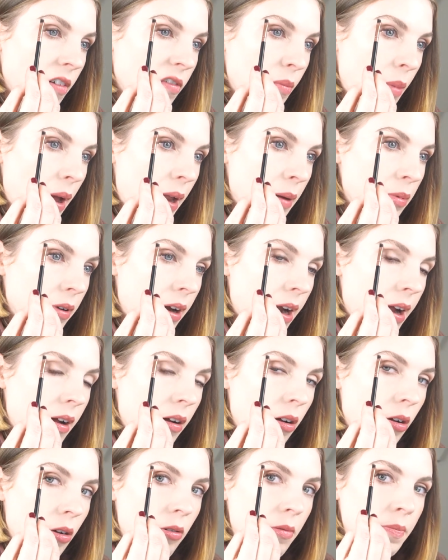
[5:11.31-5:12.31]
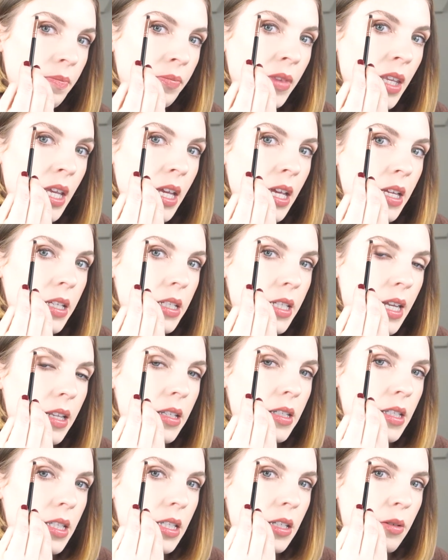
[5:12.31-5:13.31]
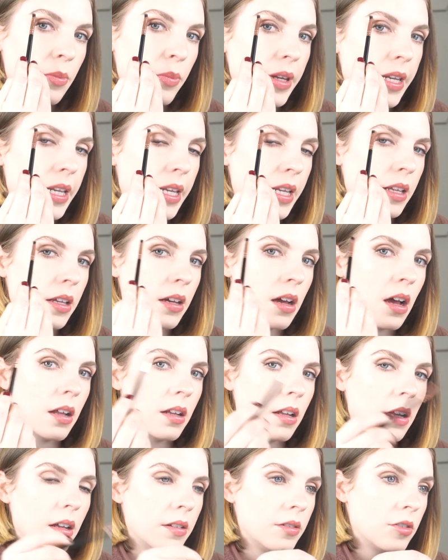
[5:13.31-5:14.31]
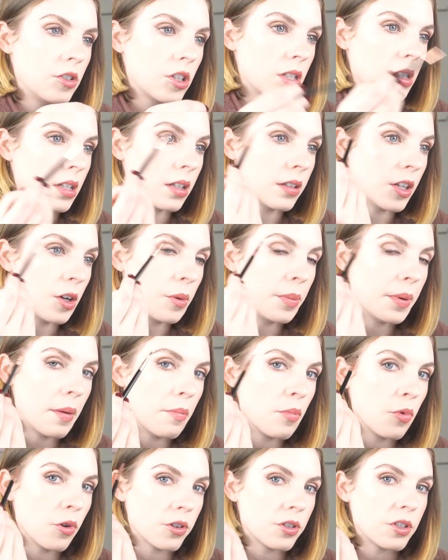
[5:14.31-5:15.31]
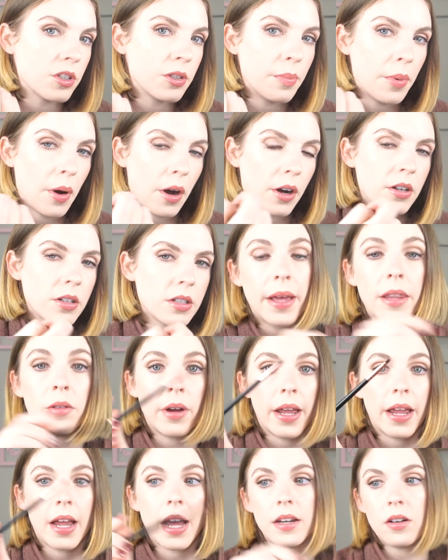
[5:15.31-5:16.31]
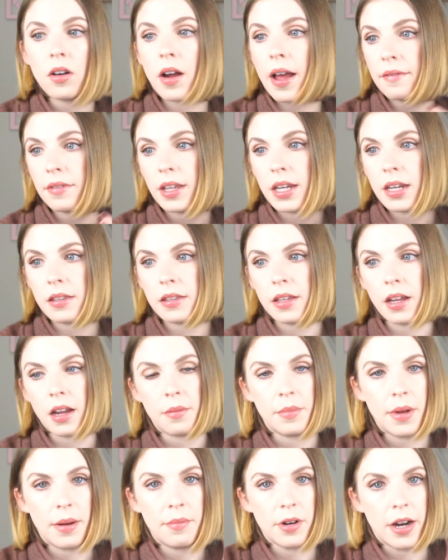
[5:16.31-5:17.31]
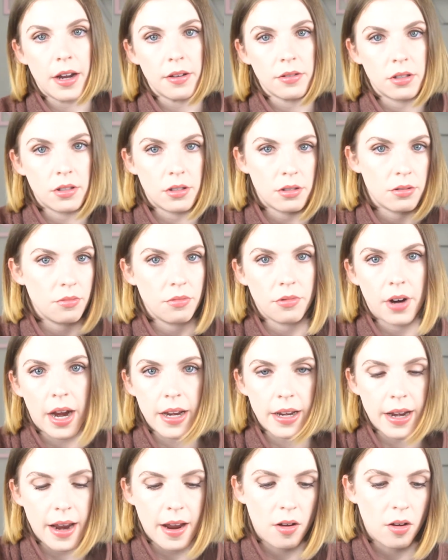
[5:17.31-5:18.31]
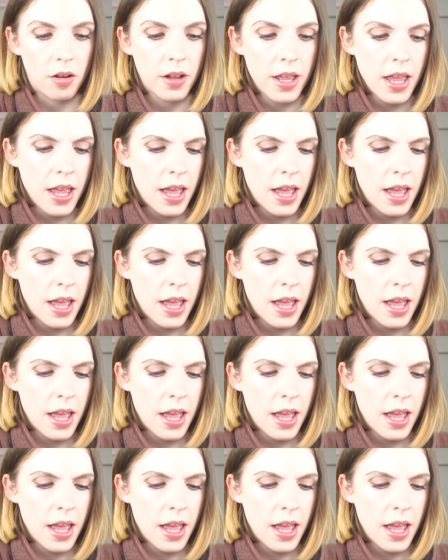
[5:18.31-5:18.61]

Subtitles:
my brow tends to be just a little bit more sparse. By the way, I don't have anything on my brows right now.